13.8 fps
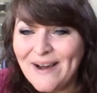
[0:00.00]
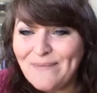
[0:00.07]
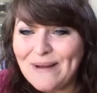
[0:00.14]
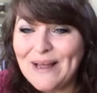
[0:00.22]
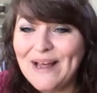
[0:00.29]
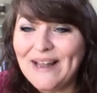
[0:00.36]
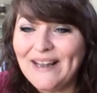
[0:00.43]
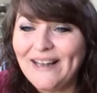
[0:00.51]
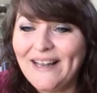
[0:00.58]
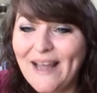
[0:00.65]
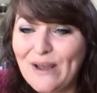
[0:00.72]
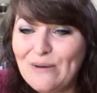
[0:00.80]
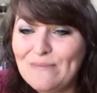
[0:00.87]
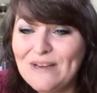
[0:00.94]
Well,
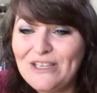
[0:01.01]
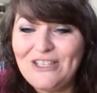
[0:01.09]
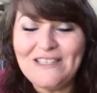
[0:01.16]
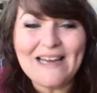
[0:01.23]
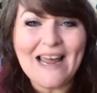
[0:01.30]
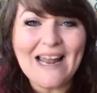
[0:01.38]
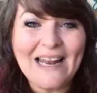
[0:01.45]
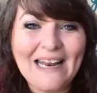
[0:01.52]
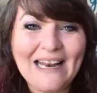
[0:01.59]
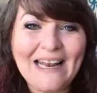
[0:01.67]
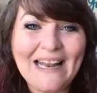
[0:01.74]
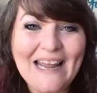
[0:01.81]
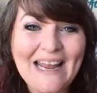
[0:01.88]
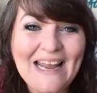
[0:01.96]
hello, Michelle and
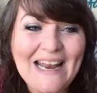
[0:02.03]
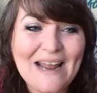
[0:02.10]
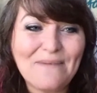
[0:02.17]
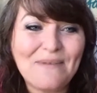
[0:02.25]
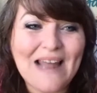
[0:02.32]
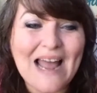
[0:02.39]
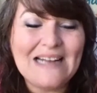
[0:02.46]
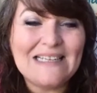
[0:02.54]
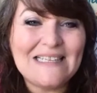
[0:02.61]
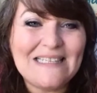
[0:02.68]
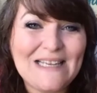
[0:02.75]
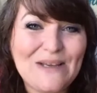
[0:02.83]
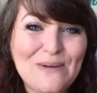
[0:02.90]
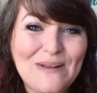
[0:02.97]
Lynn. I'm glad to
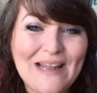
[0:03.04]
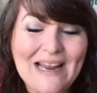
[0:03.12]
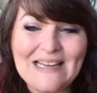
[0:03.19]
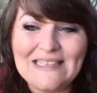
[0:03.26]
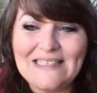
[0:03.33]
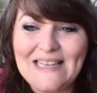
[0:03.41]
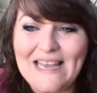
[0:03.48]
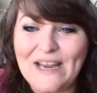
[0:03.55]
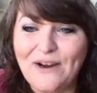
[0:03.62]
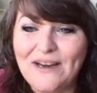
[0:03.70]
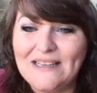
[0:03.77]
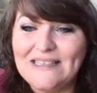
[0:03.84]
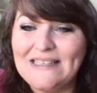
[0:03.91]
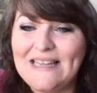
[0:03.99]
see you ladies here
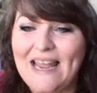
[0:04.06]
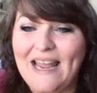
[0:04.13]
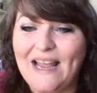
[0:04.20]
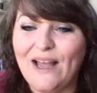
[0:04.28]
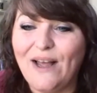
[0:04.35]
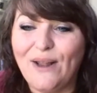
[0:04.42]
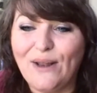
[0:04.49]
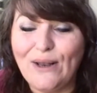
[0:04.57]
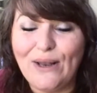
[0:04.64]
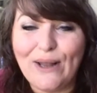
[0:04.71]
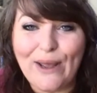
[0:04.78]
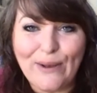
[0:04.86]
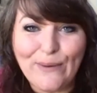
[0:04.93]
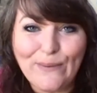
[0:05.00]
and saying
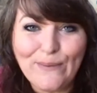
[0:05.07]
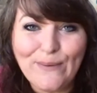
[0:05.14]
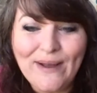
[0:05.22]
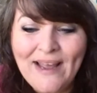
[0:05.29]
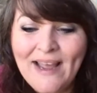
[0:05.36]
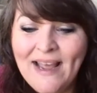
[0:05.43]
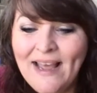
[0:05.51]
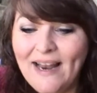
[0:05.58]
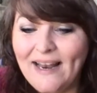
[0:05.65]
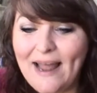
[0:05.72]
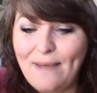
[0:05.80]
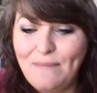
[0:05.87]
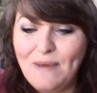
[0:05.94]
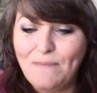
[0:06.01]
hello.
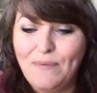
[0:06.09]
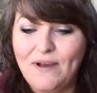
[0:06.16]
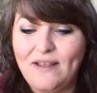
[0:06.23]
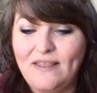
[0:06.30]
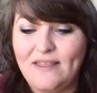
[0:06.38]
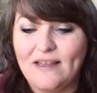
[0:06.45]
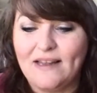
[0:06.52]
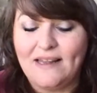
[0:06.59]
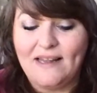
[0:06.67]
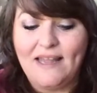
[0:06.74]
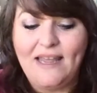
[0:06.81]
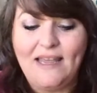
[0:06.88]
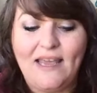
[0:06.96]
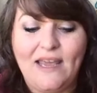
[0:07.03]
Let me put the
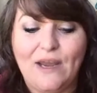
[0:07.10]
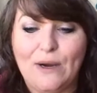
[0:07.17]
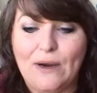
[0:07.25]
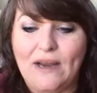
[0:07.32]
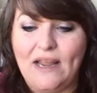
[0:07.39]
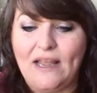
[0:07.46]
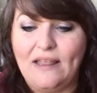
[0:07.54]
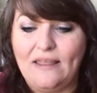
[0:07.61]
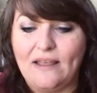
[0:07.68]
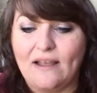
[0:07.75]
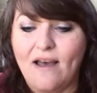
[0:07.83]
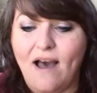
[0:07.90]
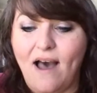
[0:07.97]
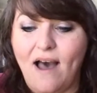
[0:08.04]
link here in the
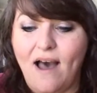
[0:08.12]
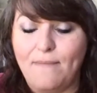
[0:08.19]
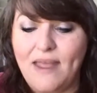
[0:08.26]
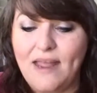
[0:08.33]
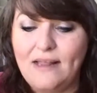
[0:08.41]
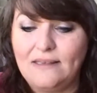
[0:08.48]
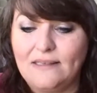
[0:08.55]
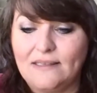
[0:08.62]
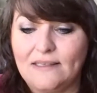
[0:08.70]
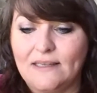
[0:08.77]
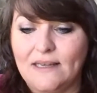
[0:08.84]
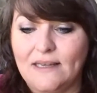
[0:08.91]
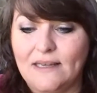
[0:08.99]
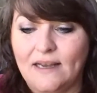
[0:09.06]

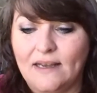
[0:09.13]
comments.